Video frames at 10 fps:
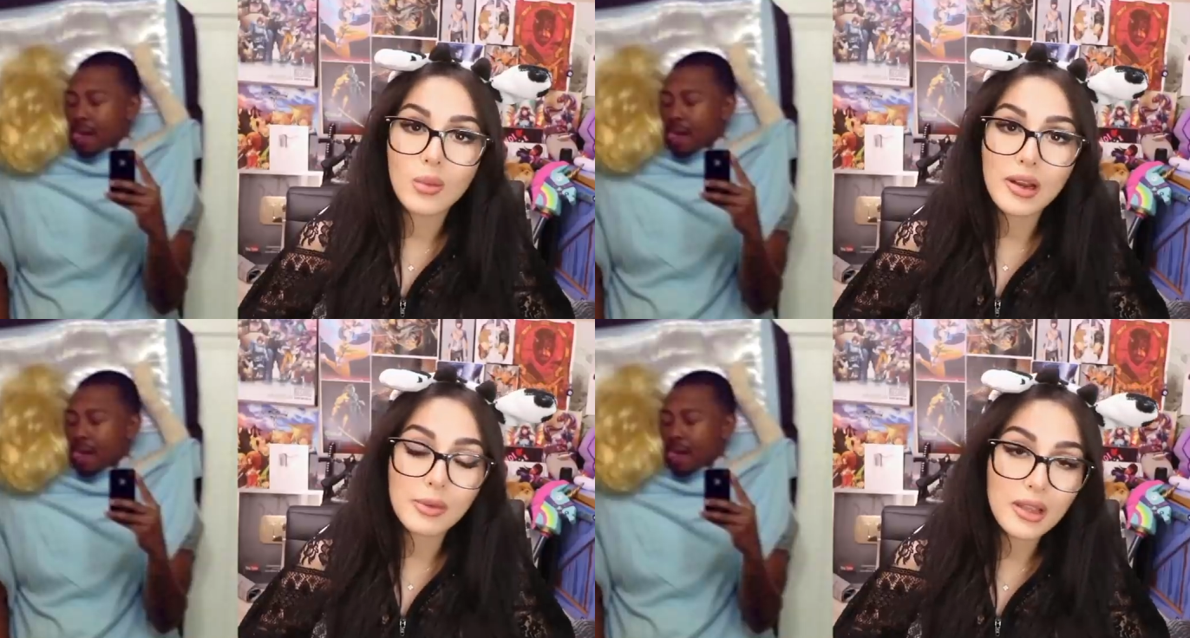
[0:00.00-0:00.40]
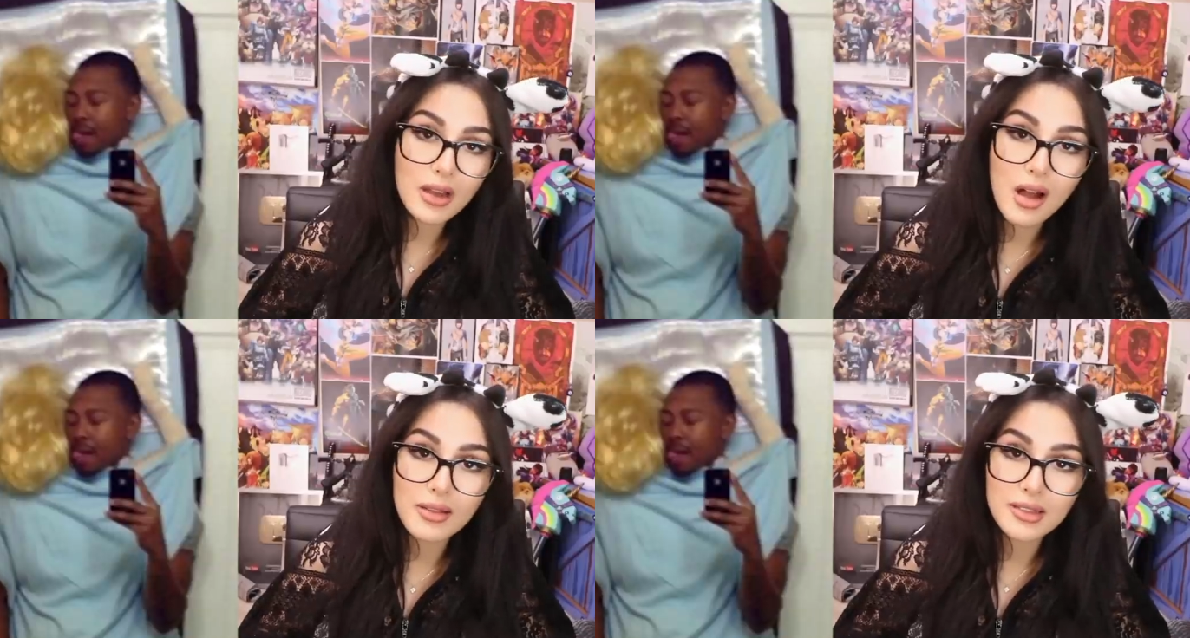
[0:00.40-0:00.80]
Speaker 1: What do we
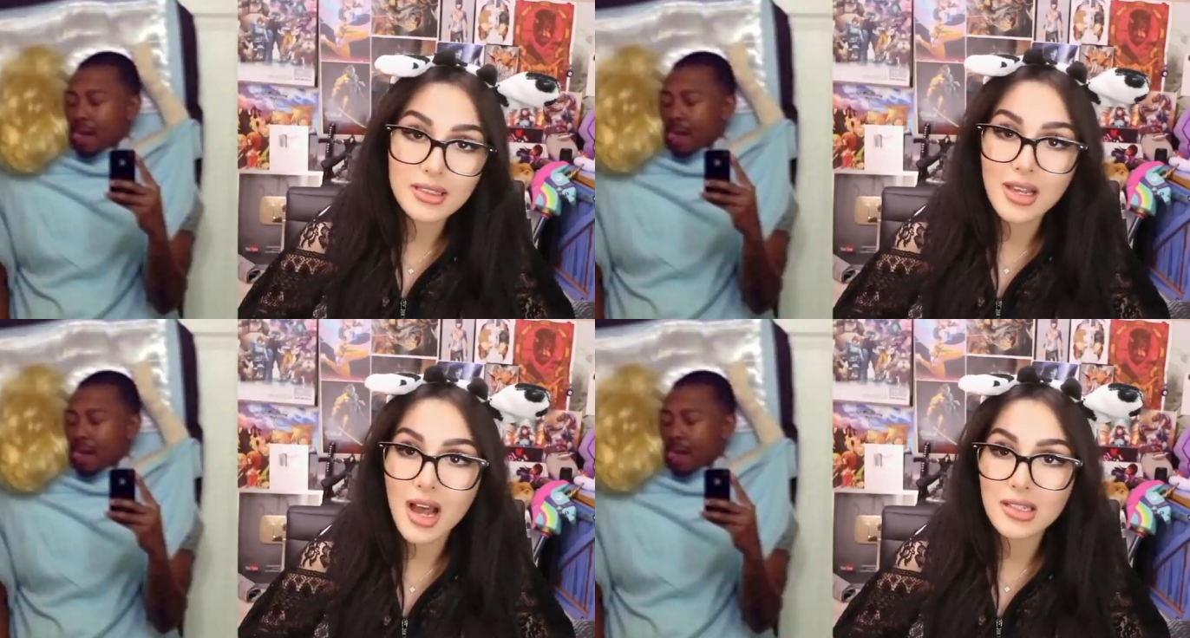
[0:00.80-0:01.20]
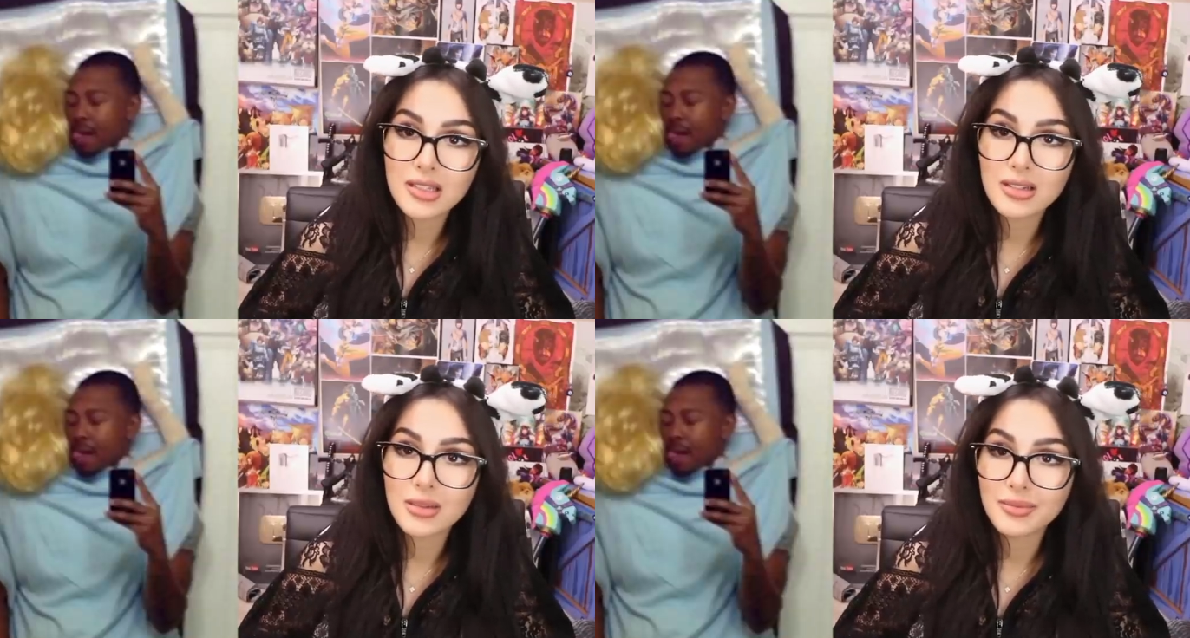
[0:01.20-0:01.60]
call this
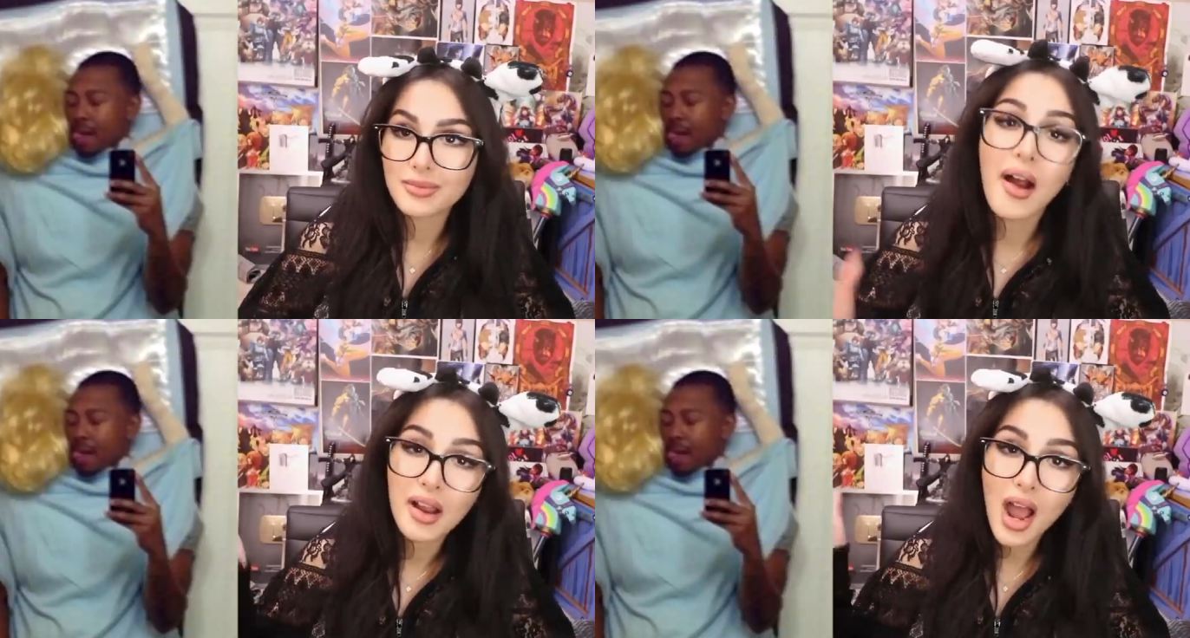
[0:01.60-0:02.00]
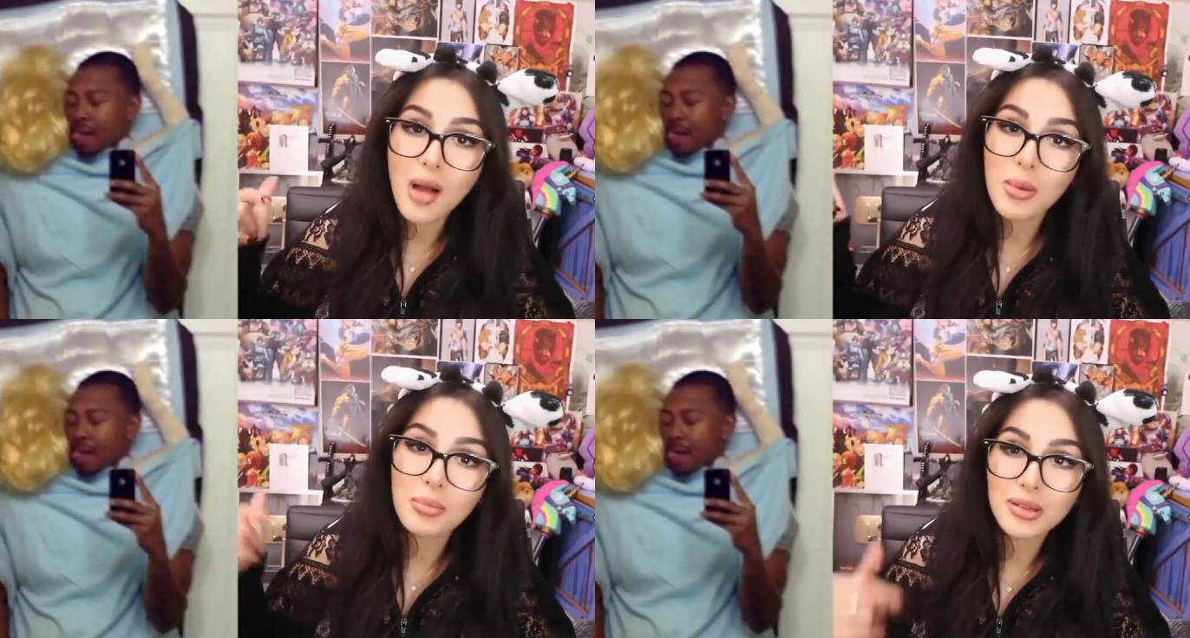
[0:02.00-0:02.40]
costume?
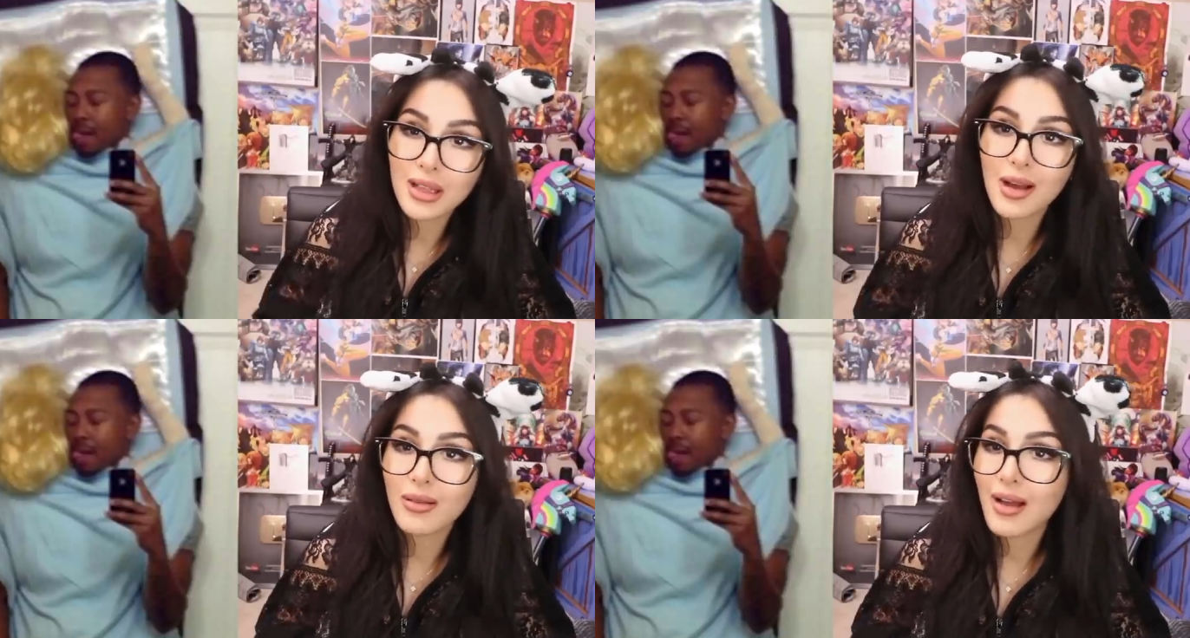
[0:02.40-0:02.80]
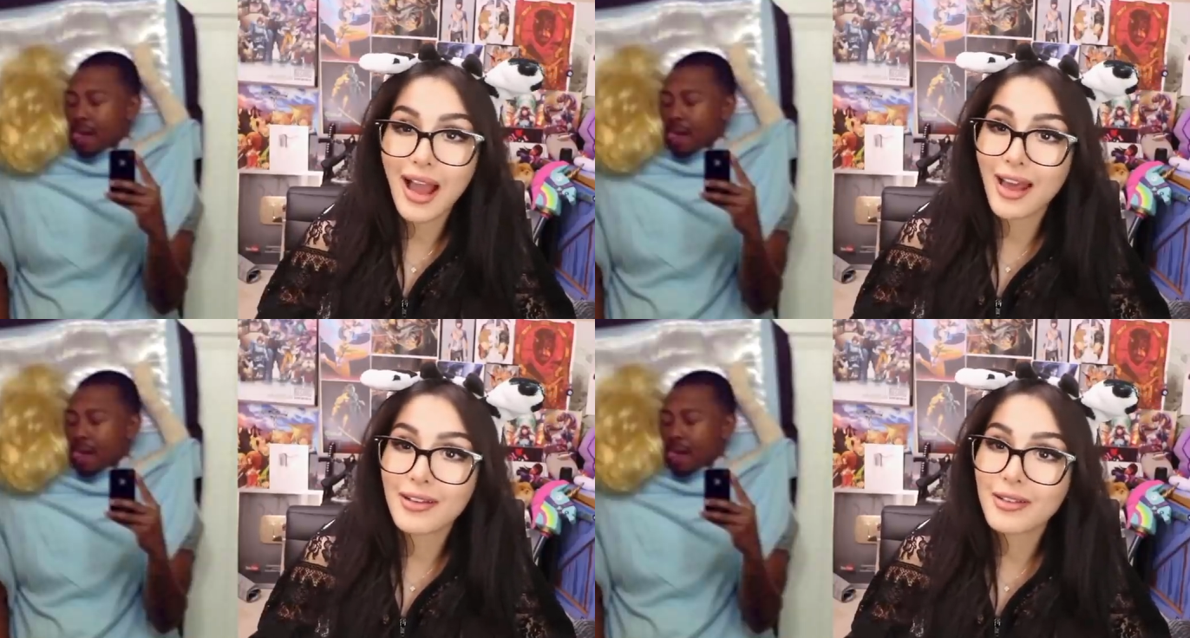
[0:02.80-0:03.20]
Comment below.
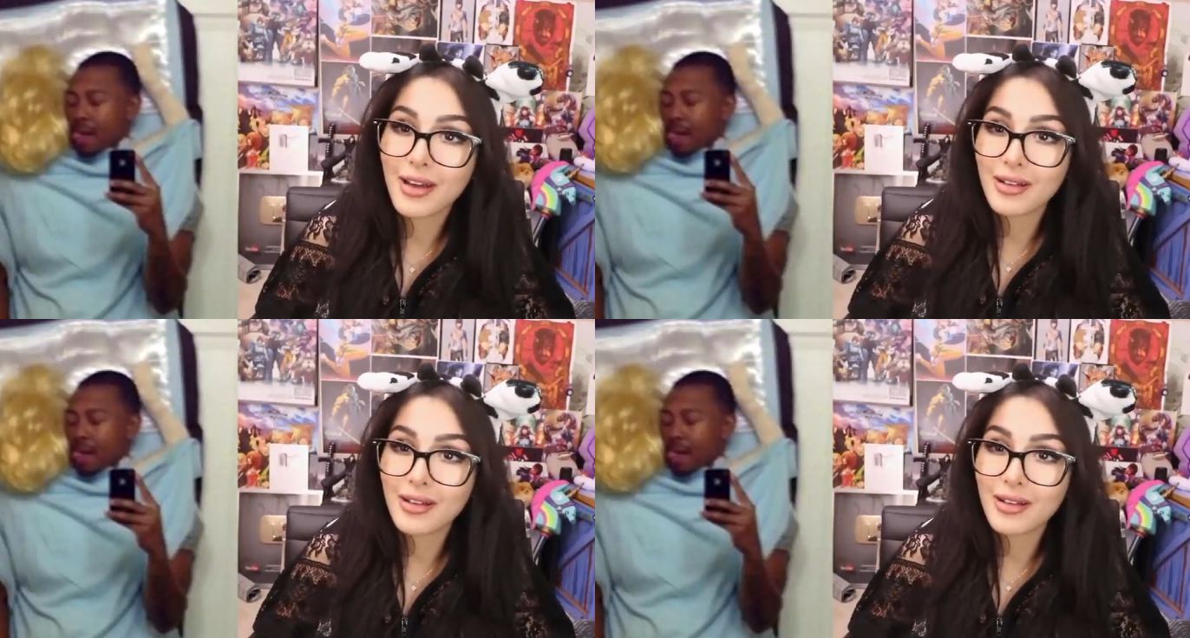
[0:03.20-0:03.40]
I don't